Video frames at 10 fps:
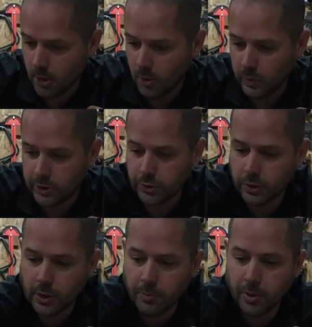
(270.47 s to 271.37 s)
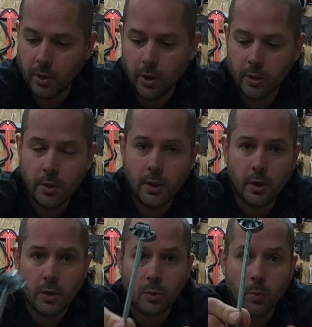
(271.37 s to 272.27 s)
which you're going to put
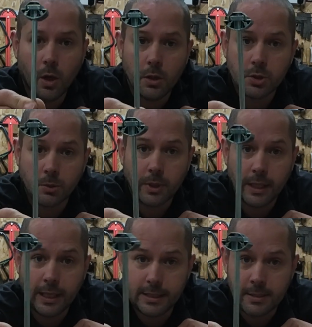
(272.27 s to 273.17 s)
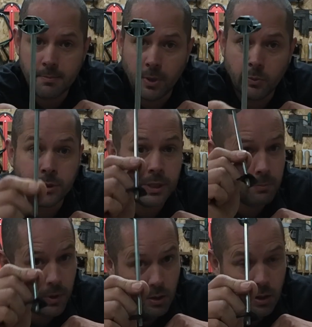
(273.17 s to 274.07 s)
your worktop connecting bolts in,
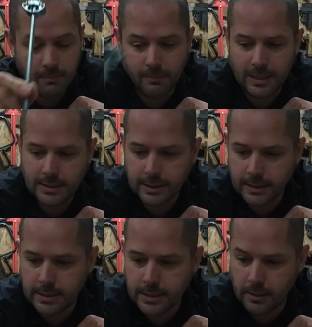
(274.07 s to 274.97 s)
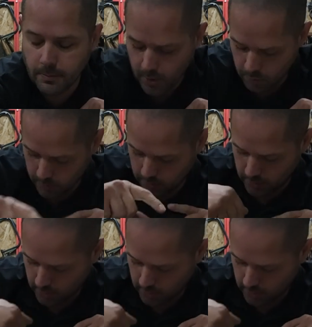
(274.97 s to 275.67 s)
but I'll come back to these in a moment.